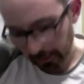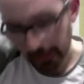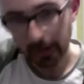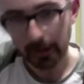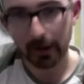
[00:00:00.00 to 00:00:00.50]

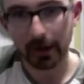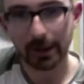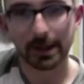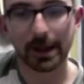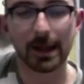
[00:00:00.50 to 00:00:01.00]
Alright, so
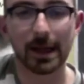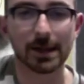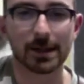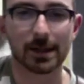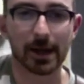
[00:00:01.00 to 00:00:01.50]

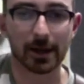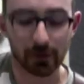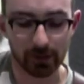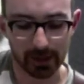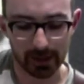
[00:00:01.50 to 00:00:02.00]
that chord
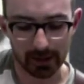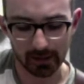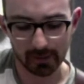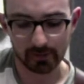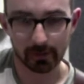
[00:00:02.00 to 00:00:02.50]
there,
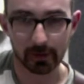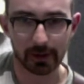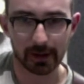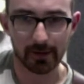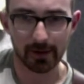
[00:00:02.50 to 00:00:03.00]
we got that
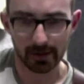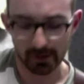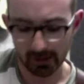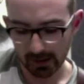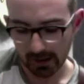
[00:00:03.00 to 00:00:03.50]
one.
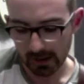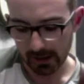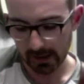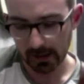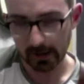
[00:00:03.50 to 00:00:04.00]

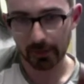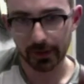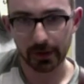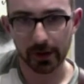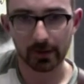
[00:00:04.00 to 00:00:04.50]
Then we
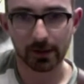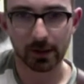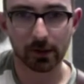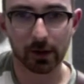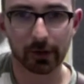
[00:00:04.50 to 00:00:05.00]
got up to the
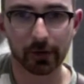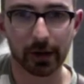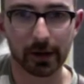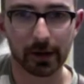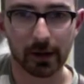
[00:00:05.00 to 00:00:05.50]
12th fret,
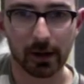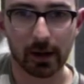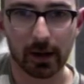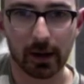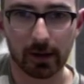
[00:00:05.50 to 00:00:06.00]

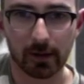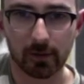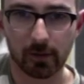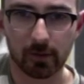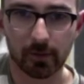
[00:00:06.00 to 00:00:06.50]
and
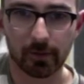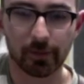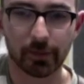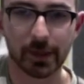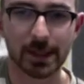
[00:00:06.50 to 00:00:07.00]

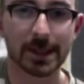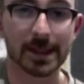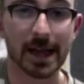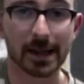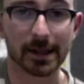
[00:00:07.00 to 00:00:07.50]
this is
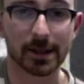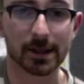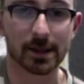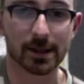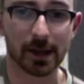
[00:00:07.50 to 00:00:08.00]
acting as a
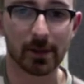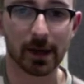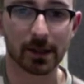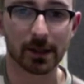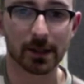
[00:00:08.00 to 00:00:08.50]
C major
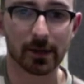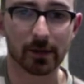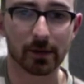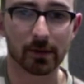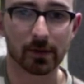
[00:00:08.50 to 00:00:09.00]
7.
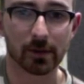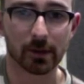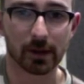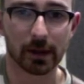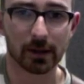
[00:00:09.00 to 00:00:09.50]

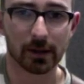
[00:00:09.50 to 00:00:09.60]
Okay?